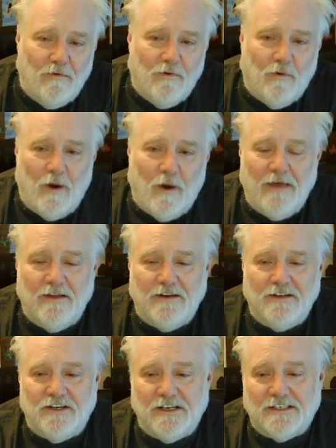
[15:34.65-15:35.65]
the way
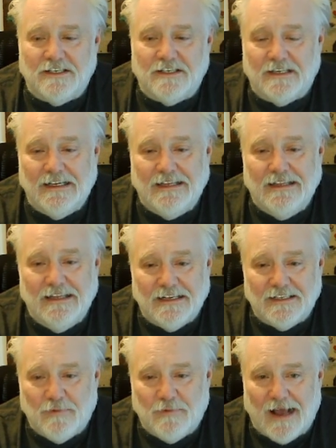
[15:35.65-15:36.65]
that Jesus in
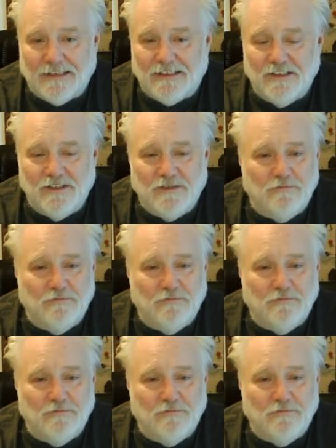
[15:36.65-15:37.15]
this passage,